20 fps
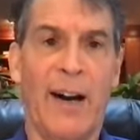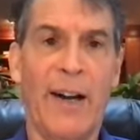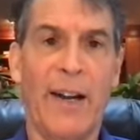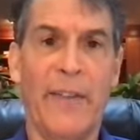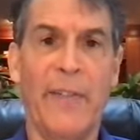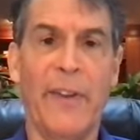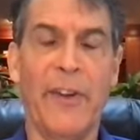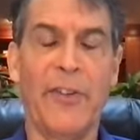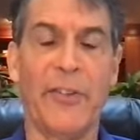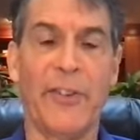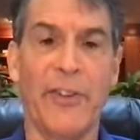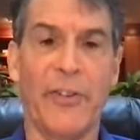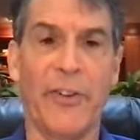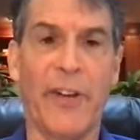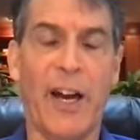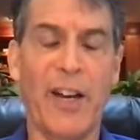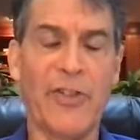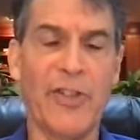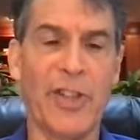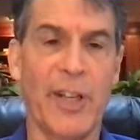in this
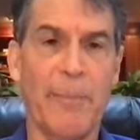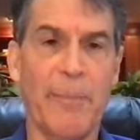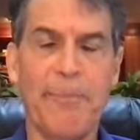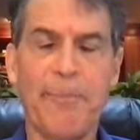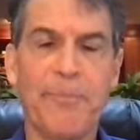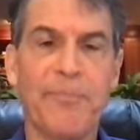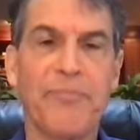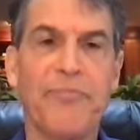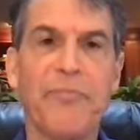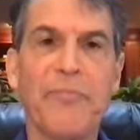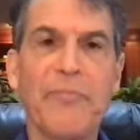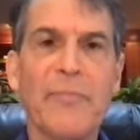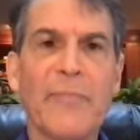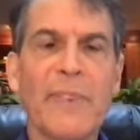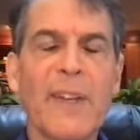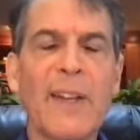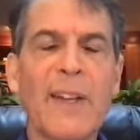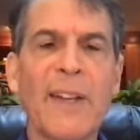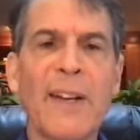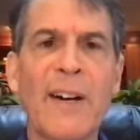discussion.
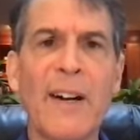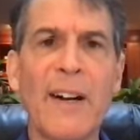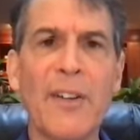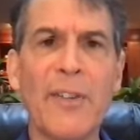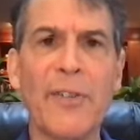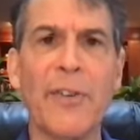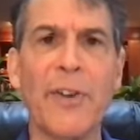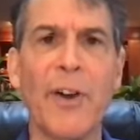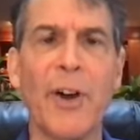To